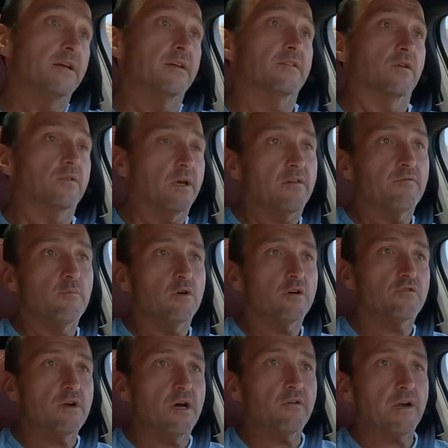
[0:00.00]
So you have more
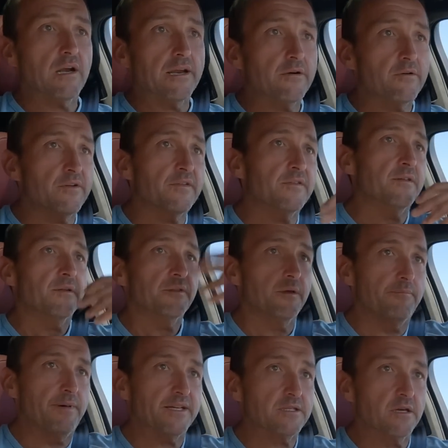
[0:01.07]
ground clearance, the
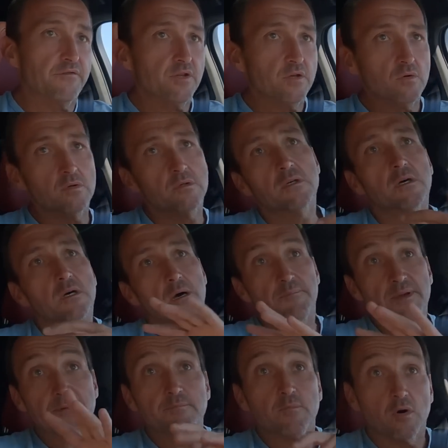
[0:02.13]
better view, a
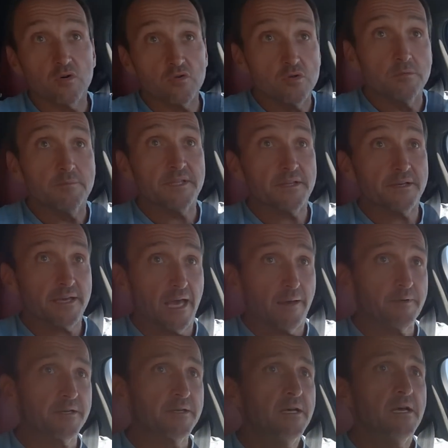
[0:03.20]
bit more room in the
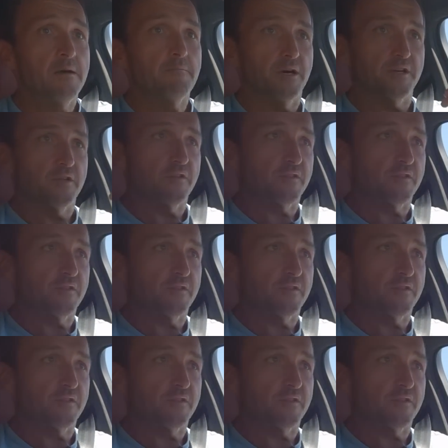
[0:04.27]
cabin, but you